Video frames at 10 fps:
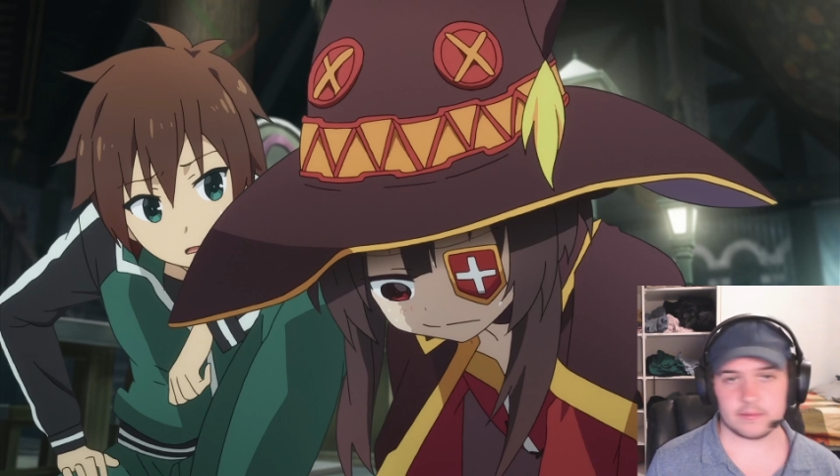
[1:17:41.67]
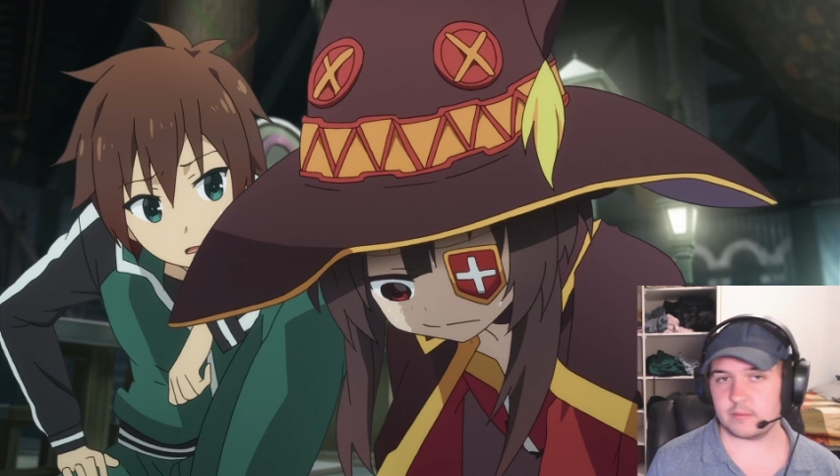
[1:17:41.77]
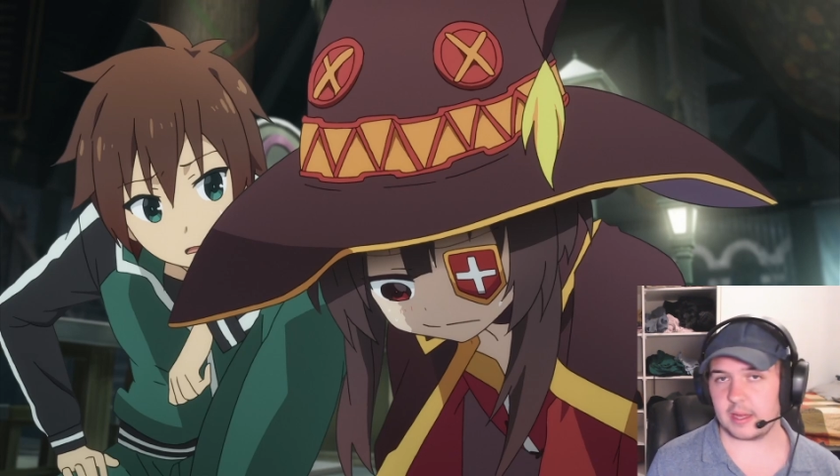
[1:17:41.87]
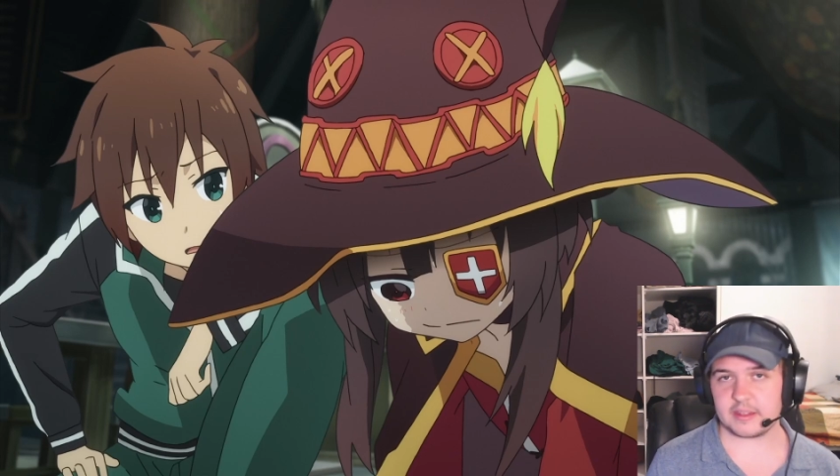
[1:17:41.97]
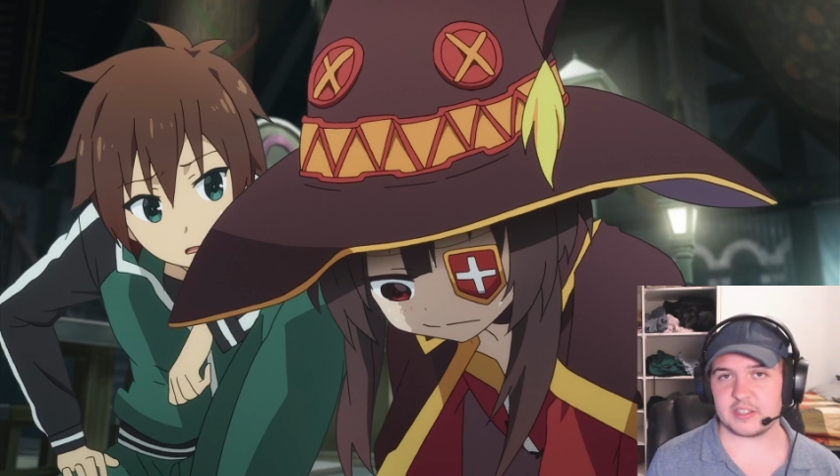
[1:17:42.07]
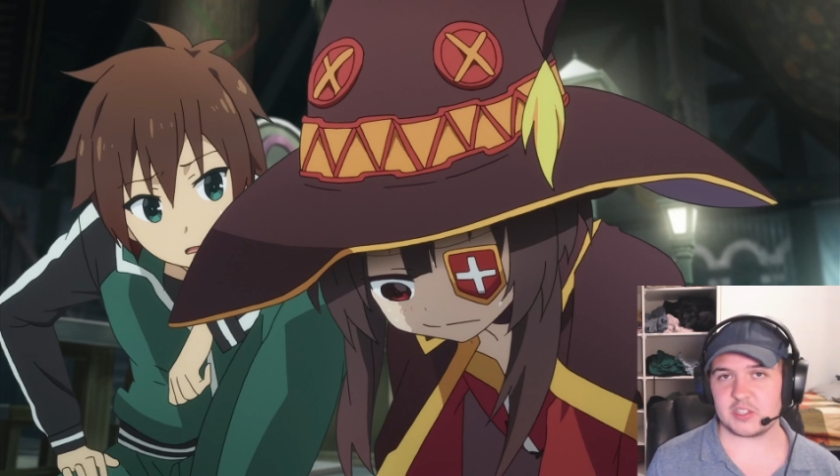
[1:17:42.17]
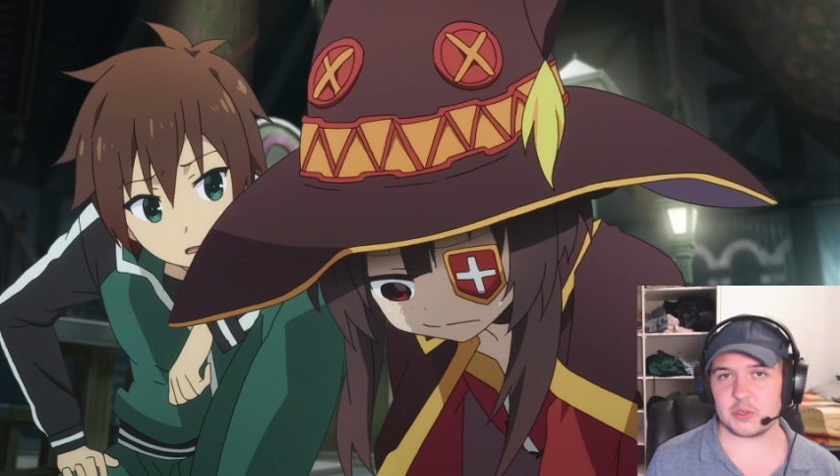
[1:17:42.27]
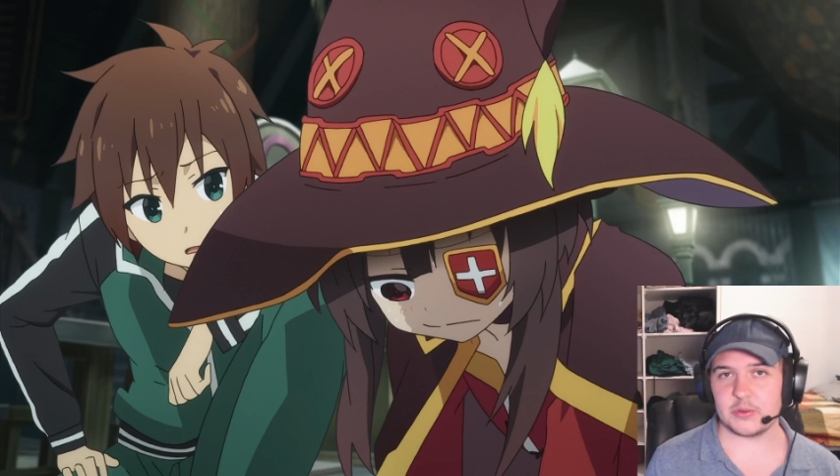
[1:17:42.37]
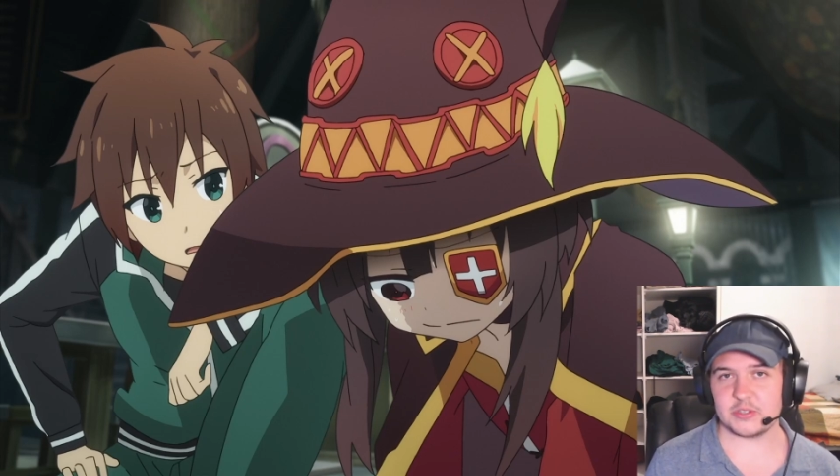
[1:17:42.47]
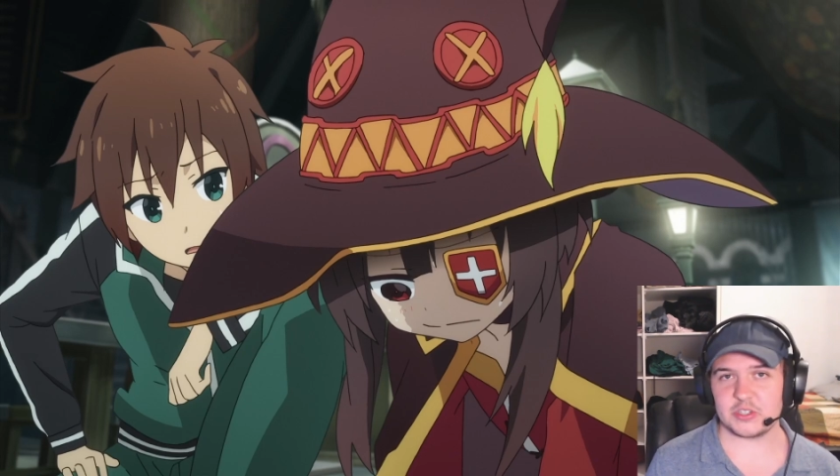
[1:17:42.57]
Like this
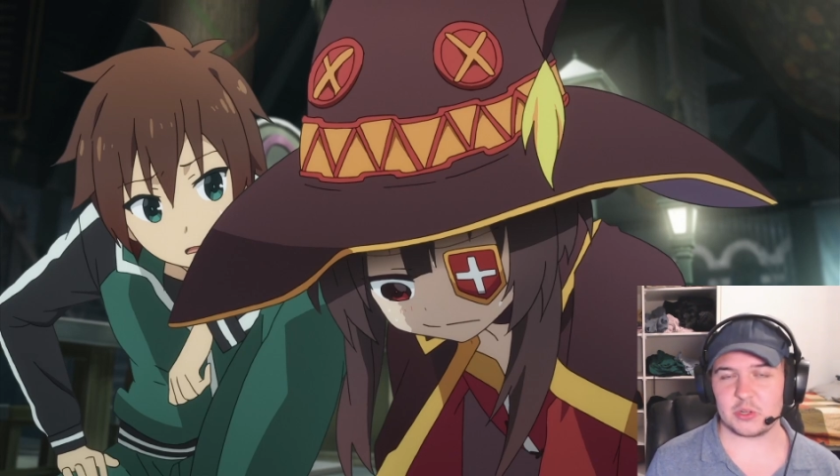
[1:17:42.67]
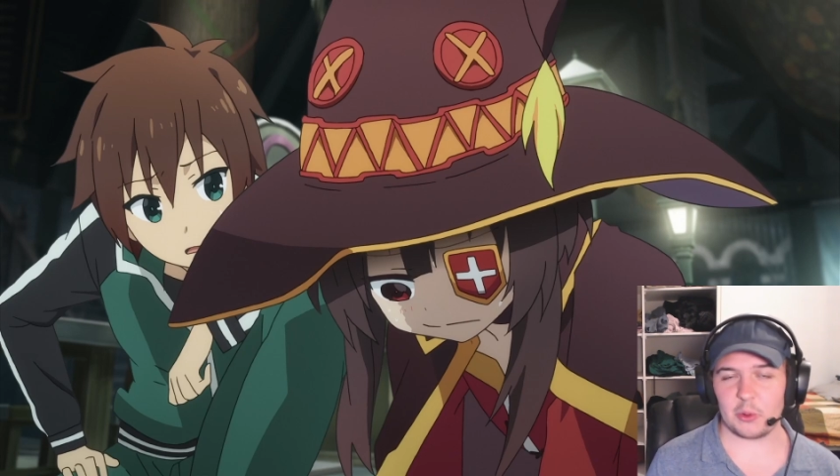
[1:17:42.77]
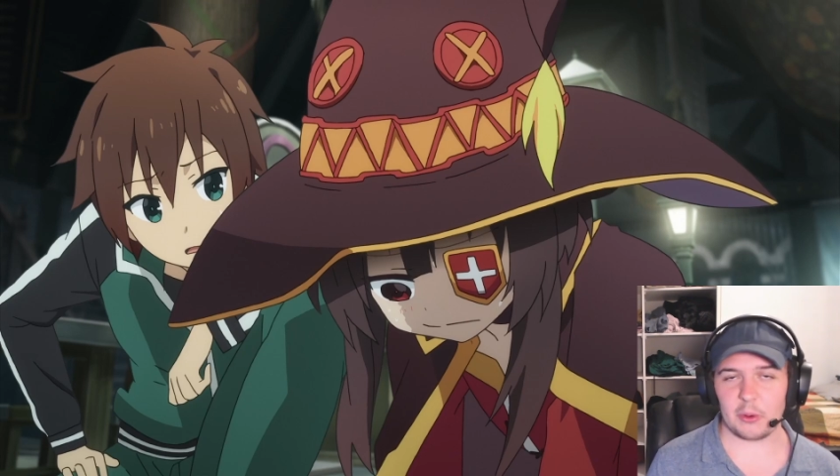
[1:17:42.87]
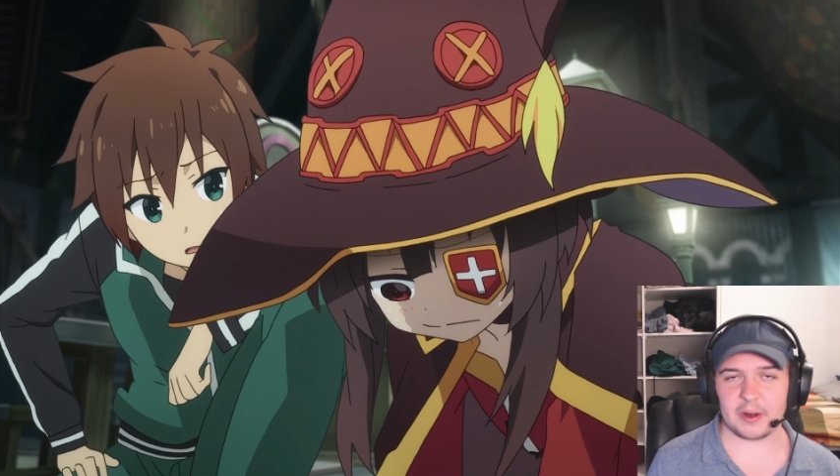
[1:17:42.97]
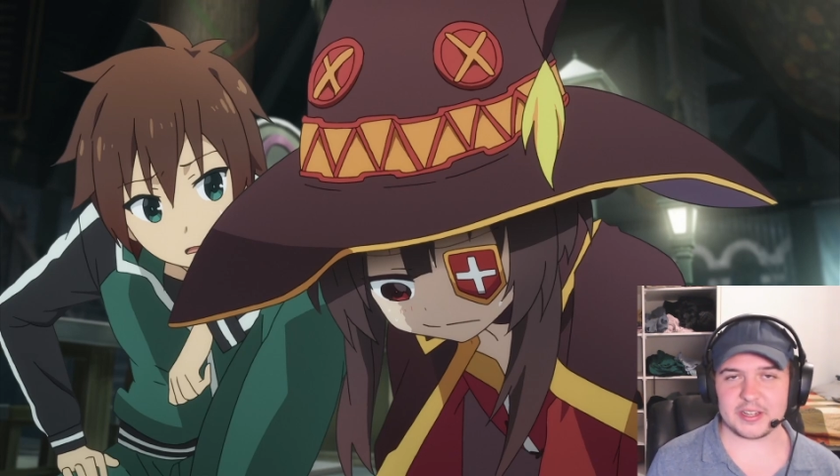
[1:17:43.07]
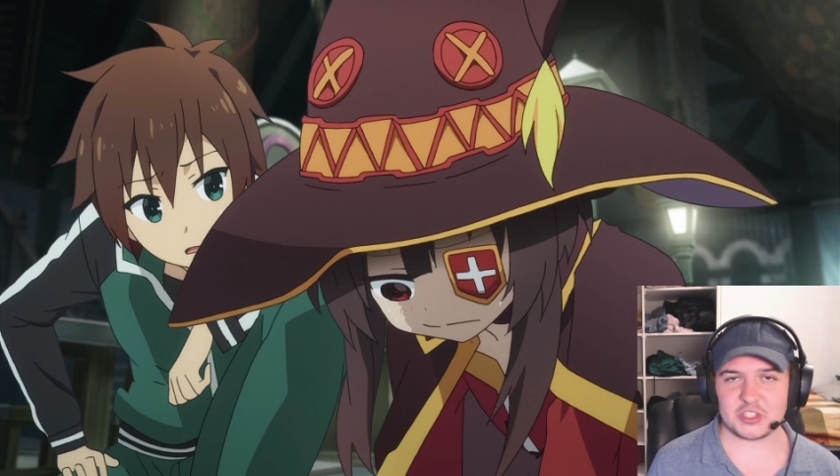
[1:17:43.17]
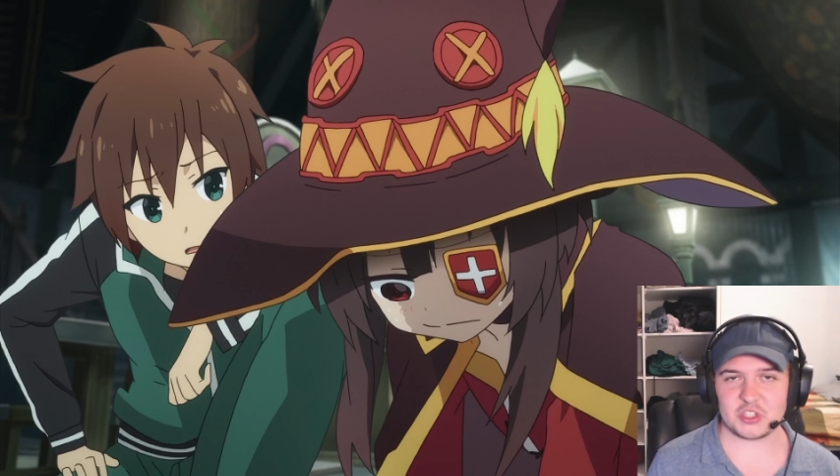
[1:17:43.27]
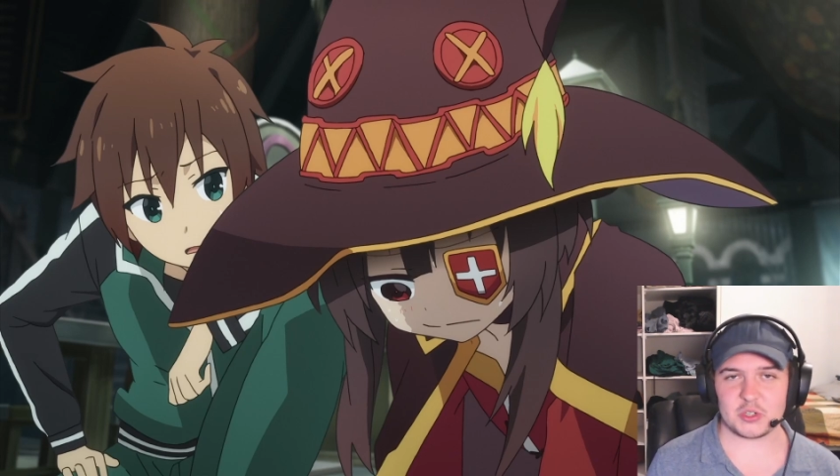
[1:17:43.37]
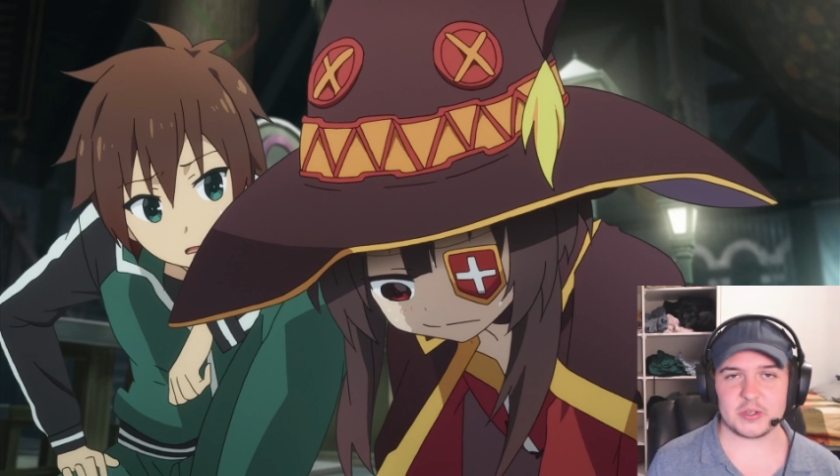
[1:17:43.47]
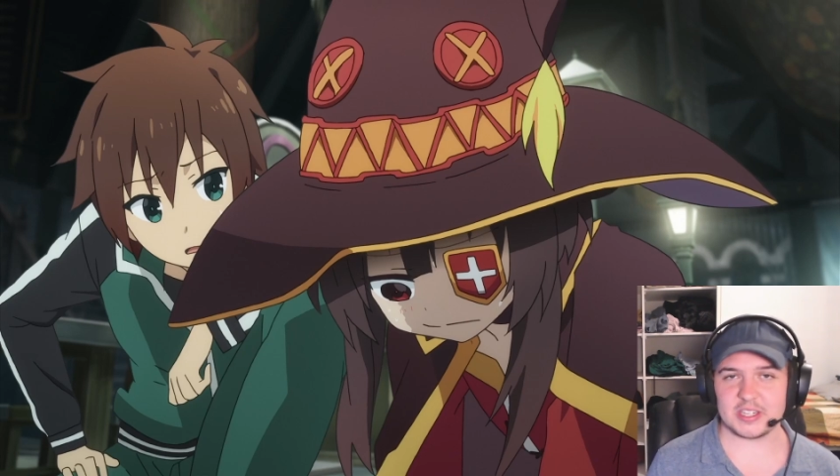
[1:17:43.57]
huge, glorious
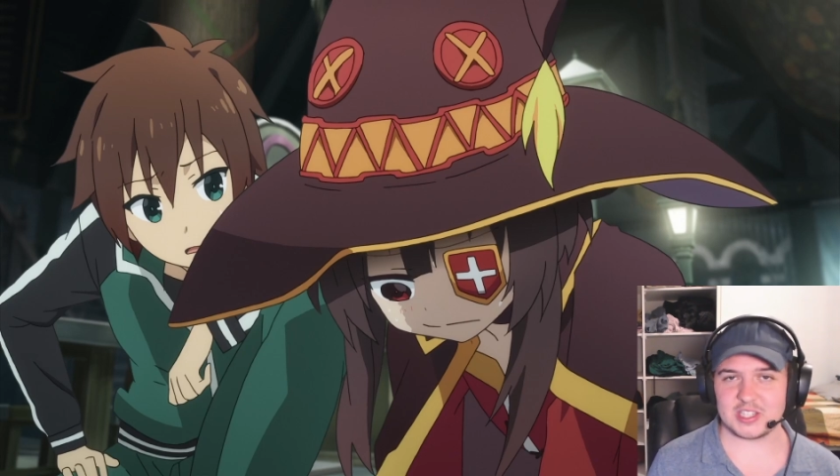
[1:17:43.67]
Chuny